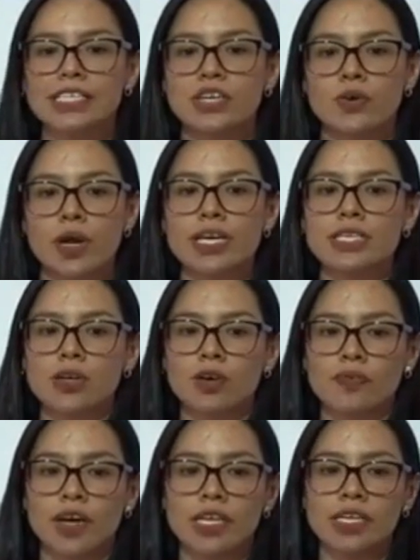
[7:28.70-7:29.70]
the rise
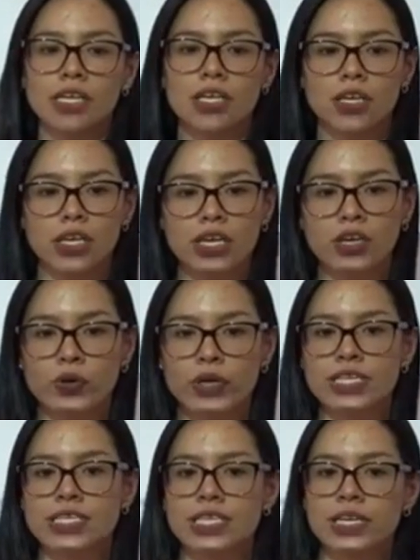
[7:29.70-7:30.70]
of an
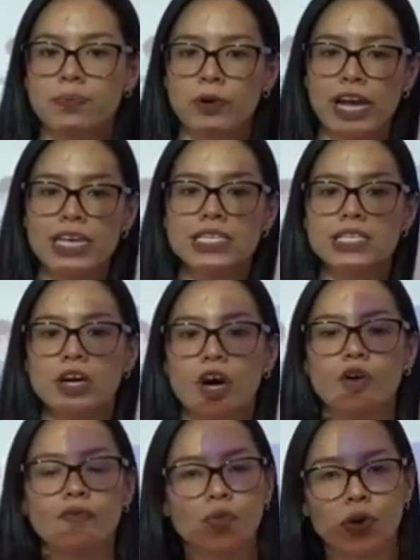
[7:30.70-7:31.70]
increase the price
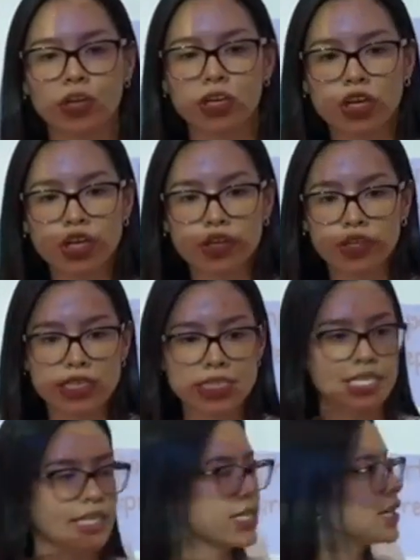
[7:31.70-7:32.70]
of foreign
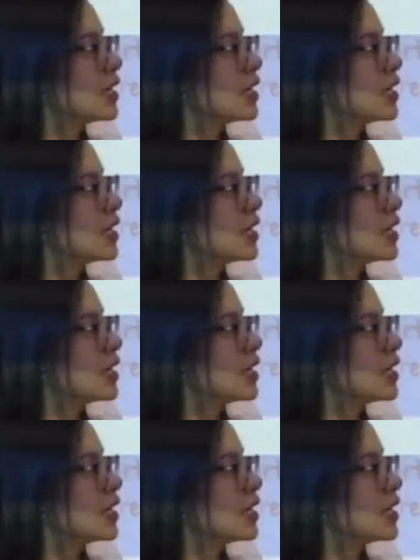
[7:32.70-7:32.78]
currency.